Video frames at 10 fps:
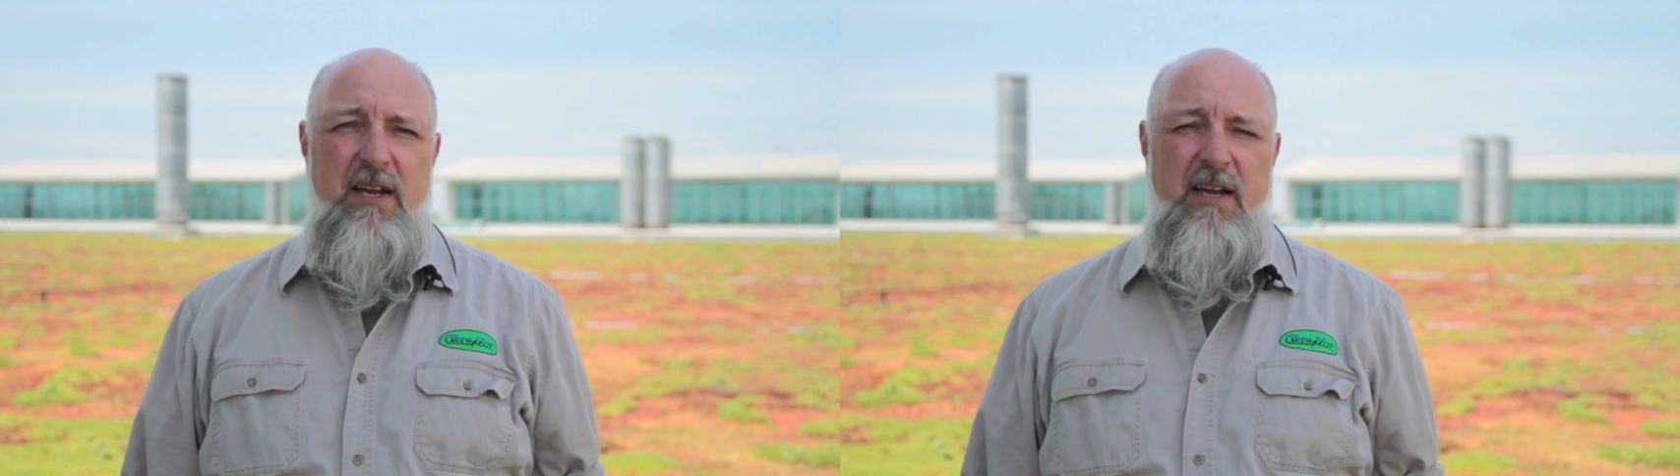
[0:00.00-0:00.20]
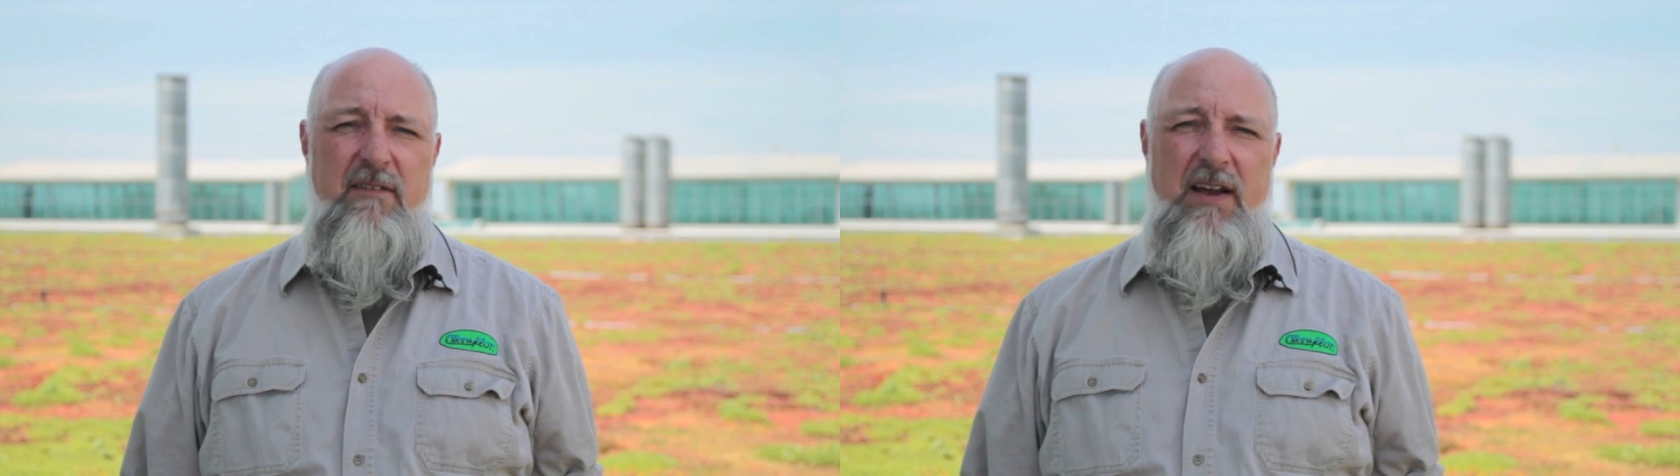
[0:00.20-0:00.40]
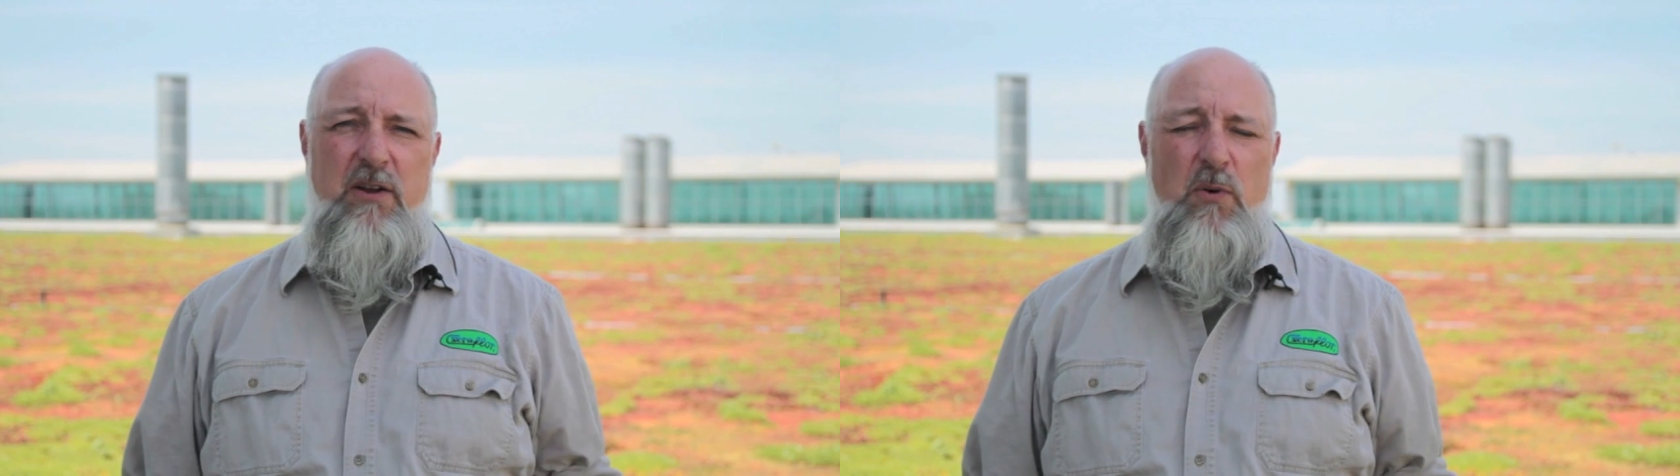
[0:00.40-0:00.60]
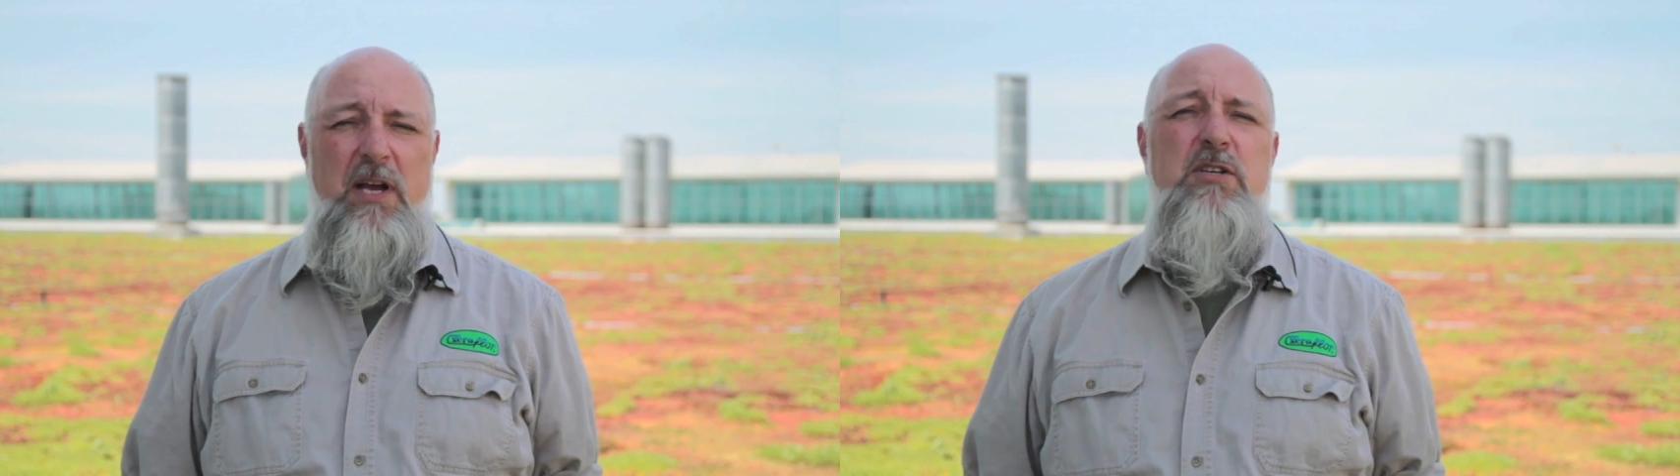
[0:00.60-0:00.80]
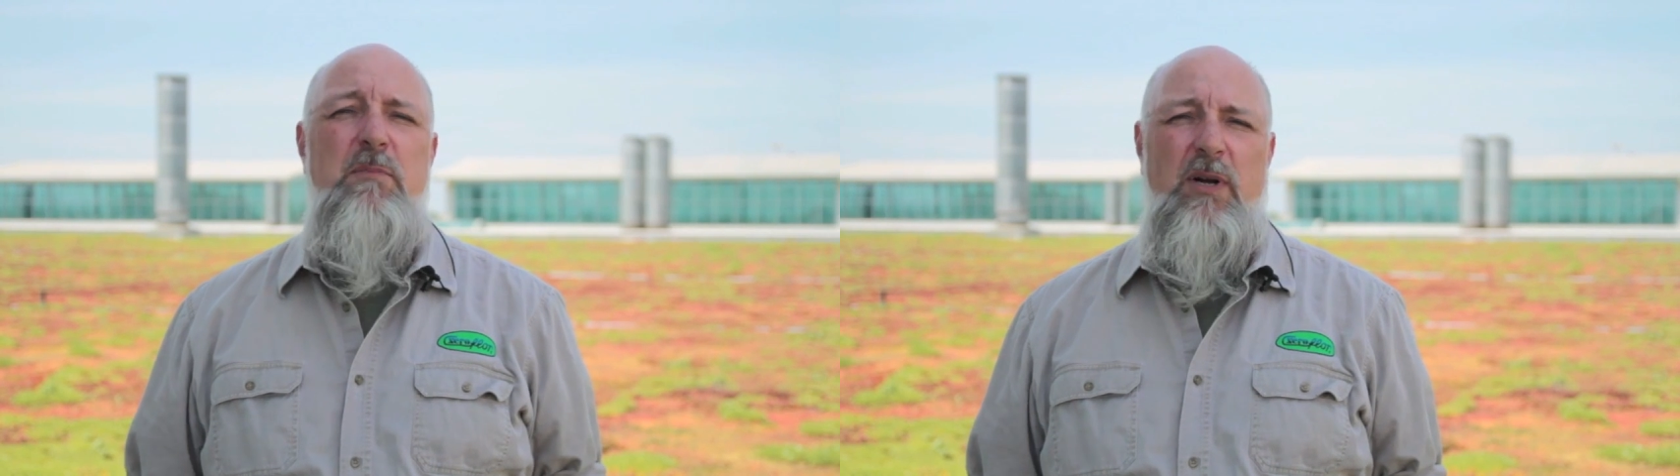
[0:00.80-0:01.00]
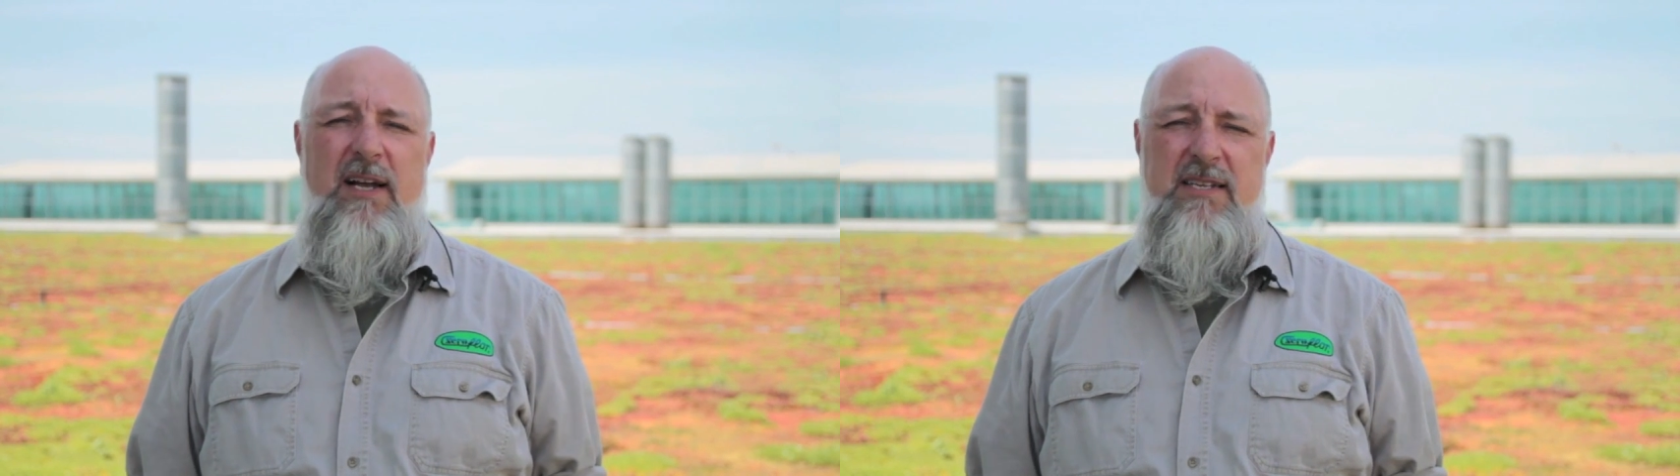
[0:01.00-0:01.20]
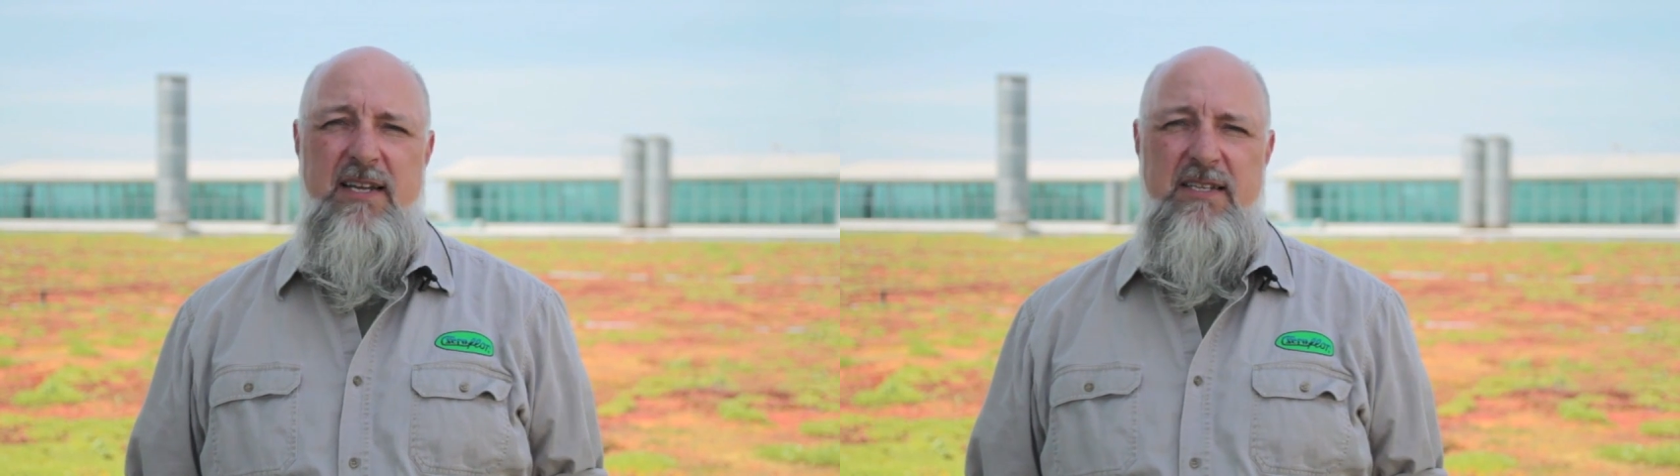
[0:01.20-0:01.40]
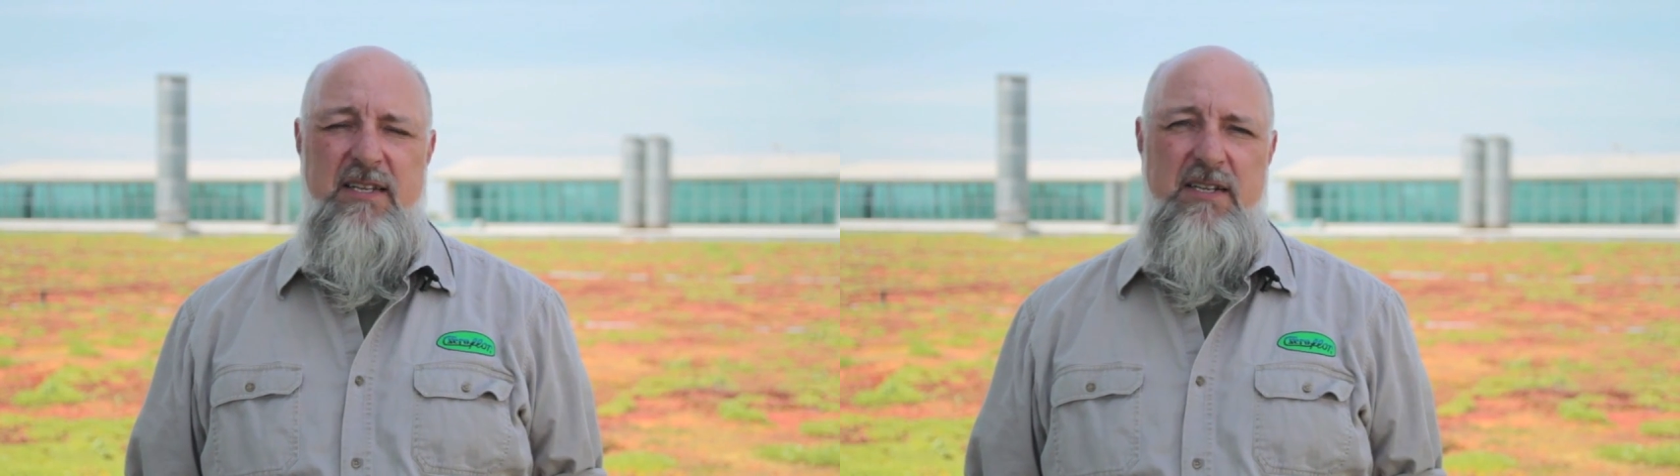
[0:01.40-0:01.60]
evaluation
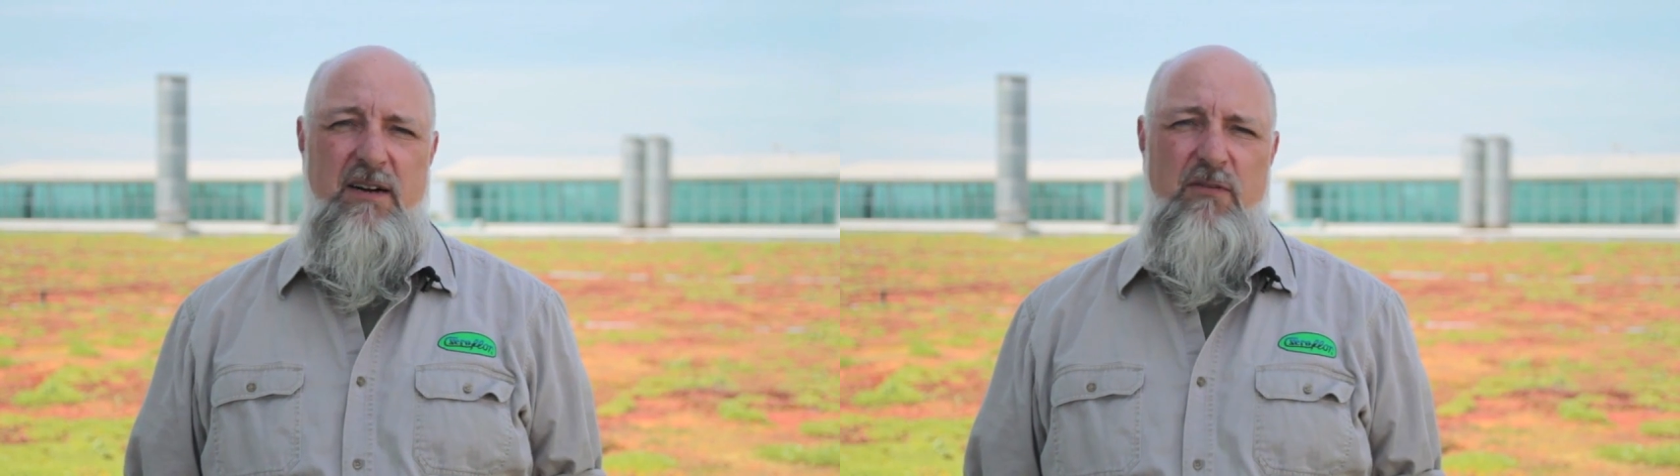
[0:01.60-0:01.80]
process the Xero